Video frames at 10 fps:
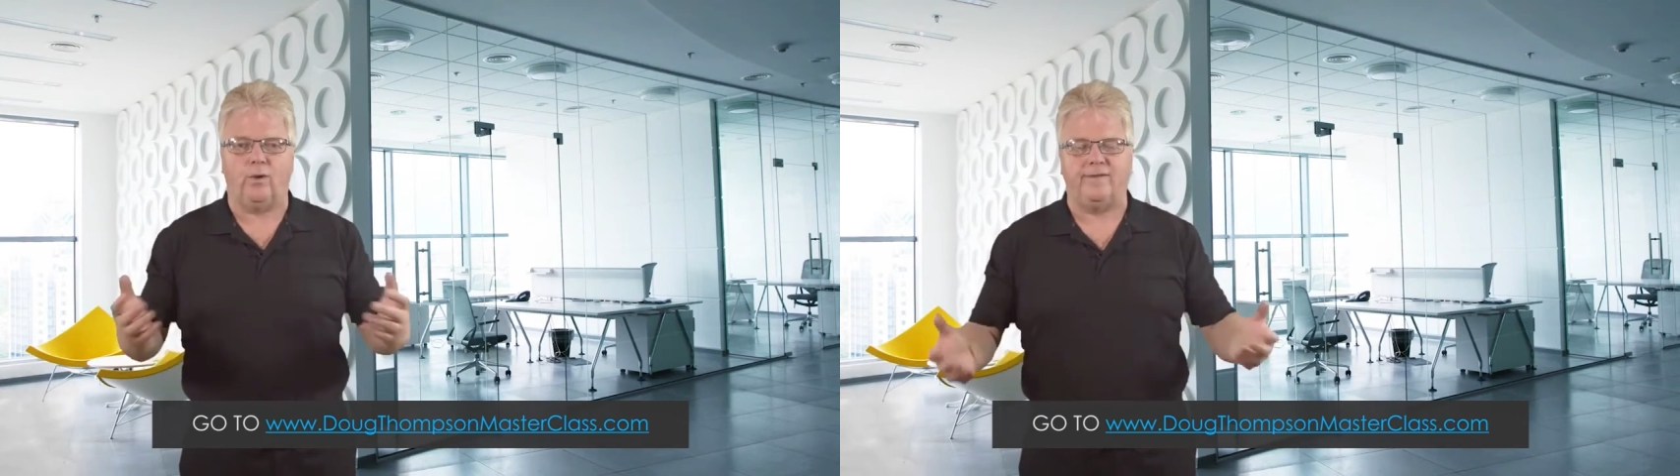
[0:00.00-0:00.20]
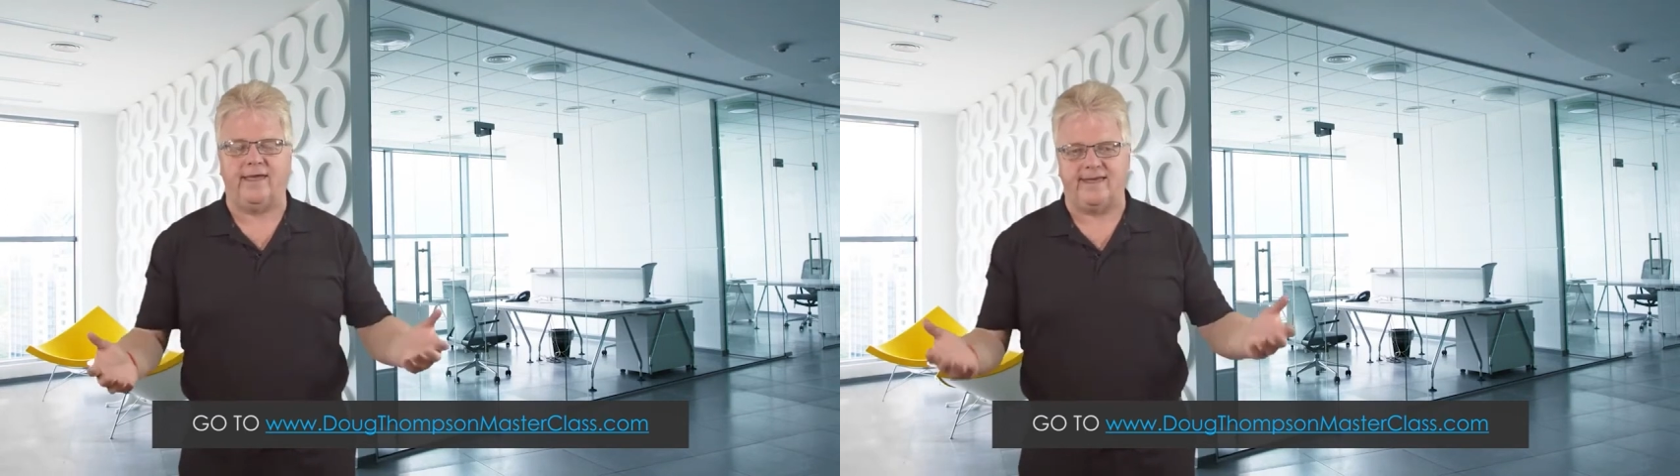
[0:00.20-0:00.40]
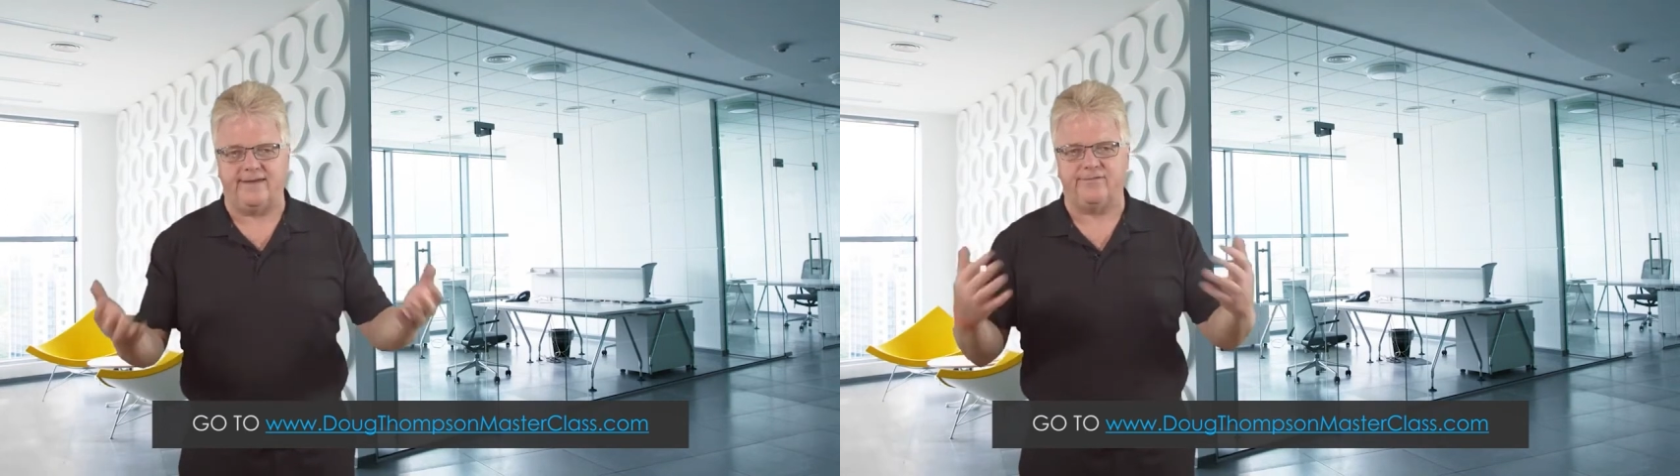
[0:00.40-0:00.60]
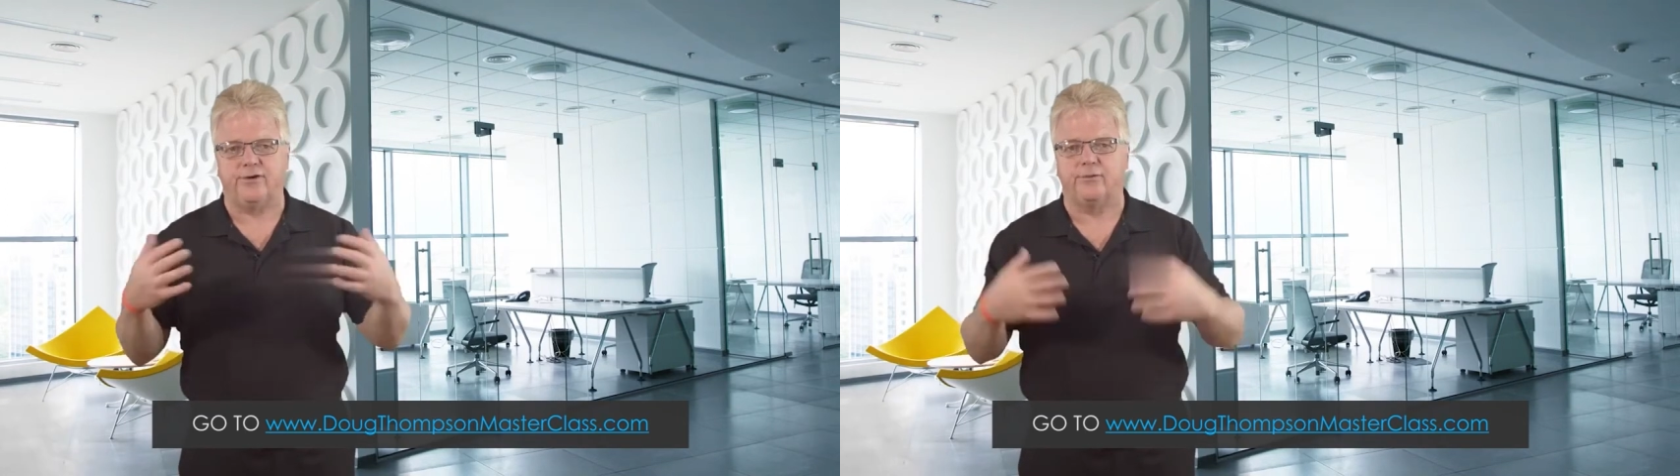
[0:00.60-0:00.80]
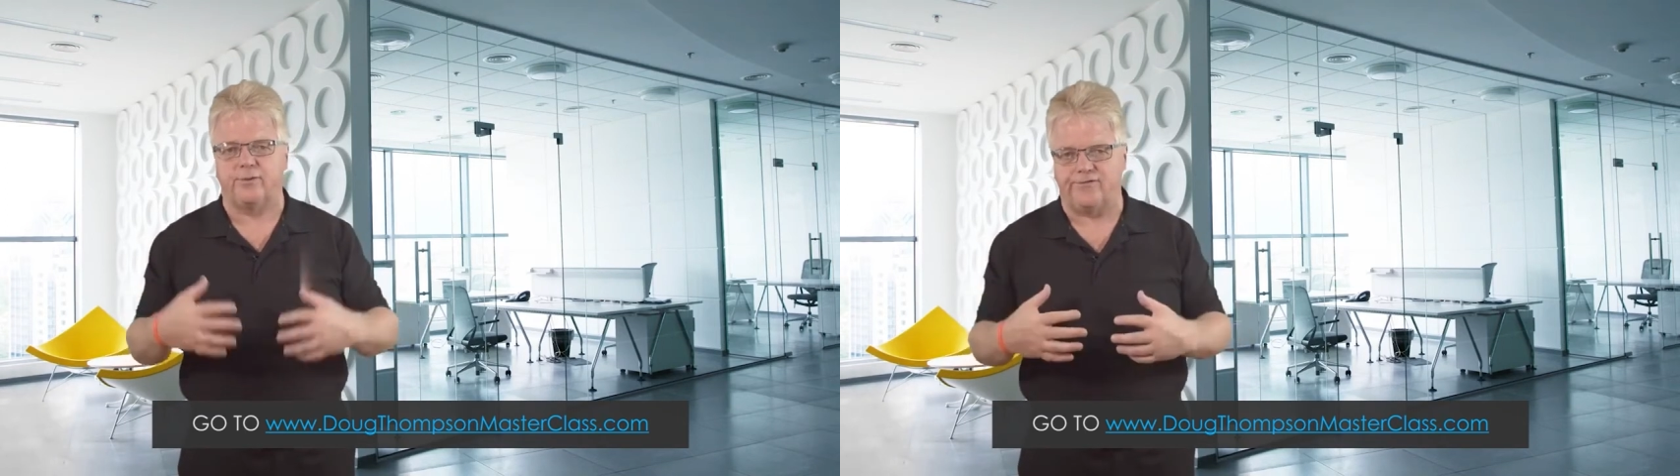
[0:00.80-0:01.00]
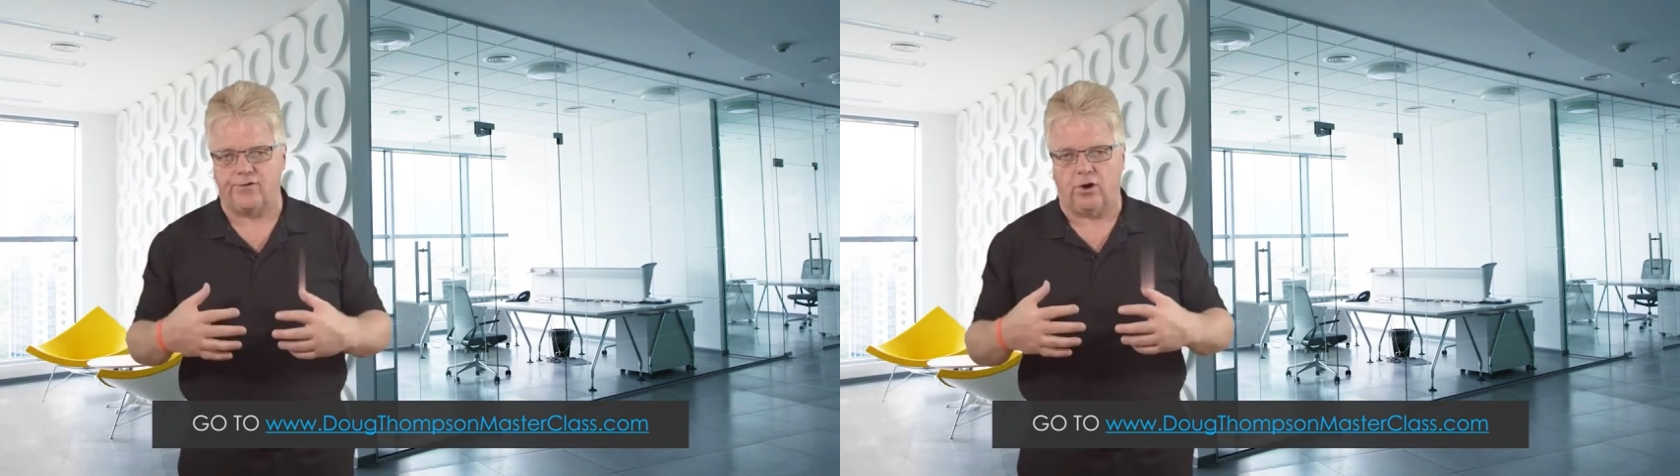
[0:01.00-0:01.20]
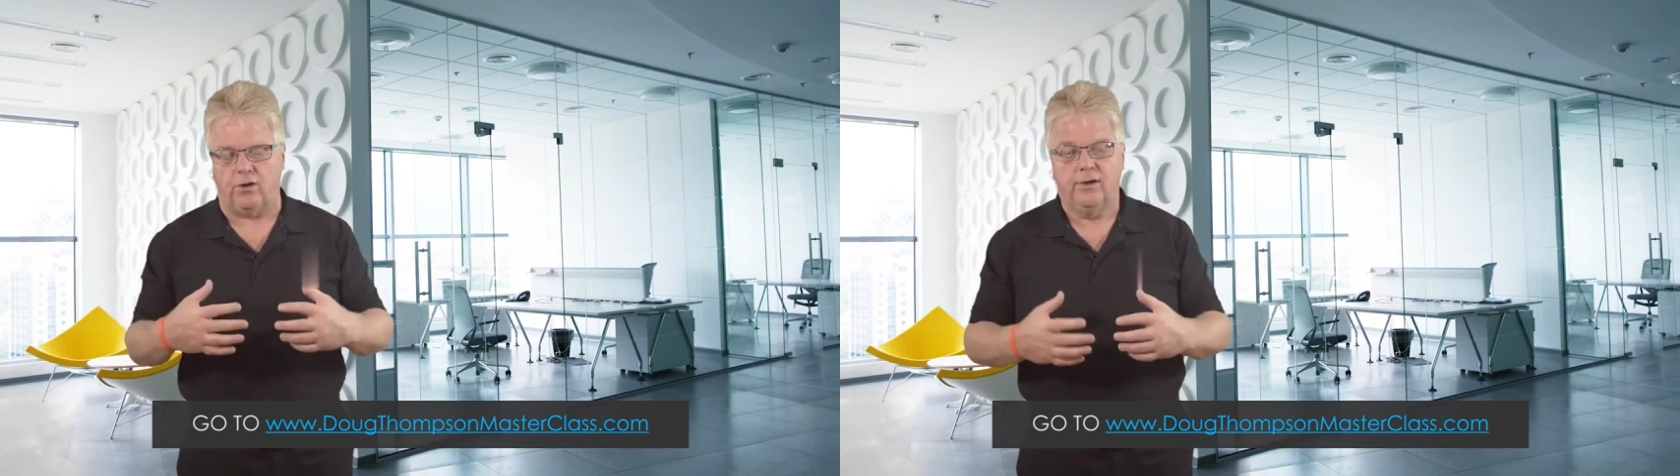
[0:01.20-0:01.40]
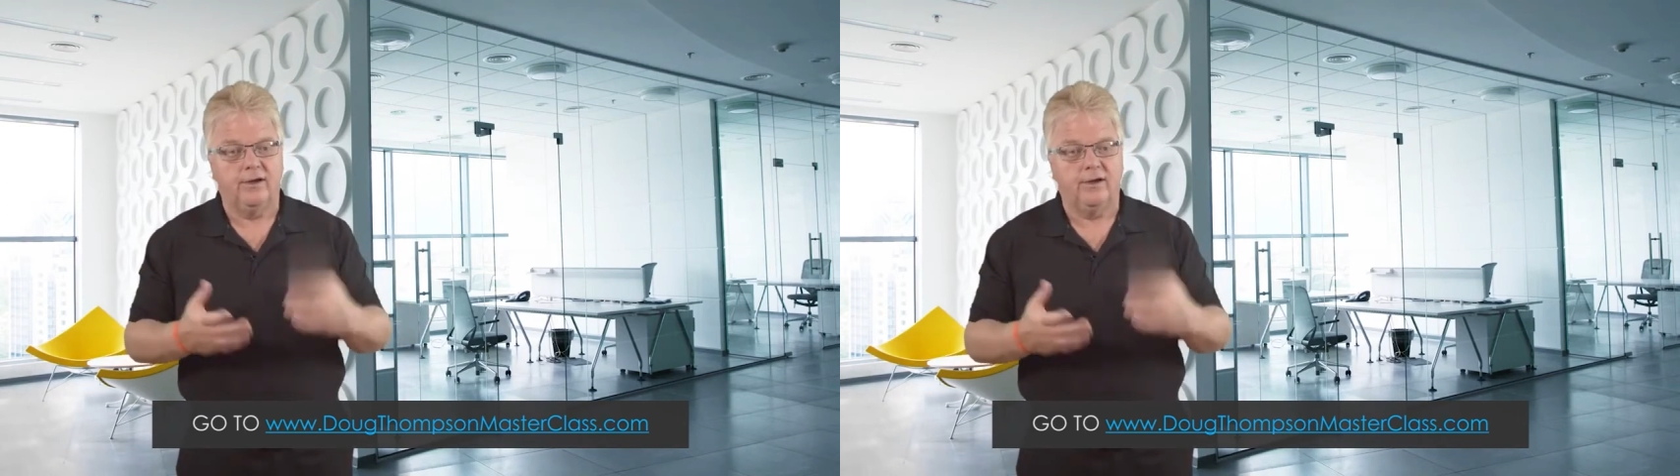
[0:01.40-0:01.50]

when they give you a referral.